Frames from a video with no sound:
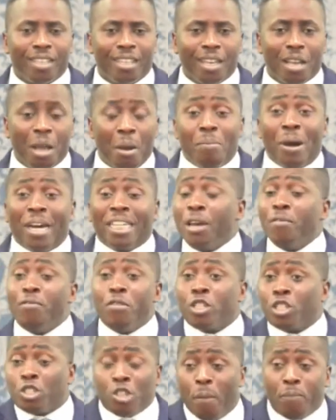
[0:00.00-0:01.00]
But if
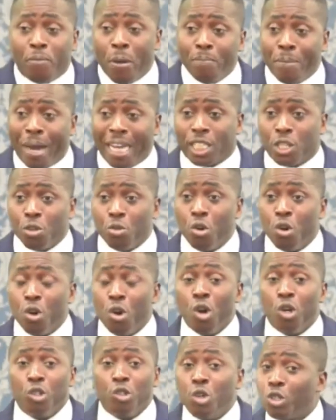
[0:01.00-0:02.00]
you stop in Matthew,
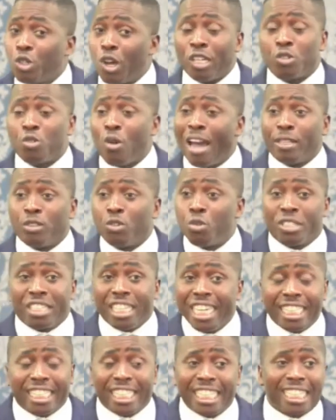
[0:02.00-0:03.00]
you just go and do
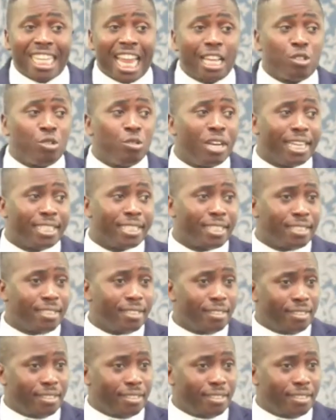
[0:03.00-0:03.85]
silly things like Judas.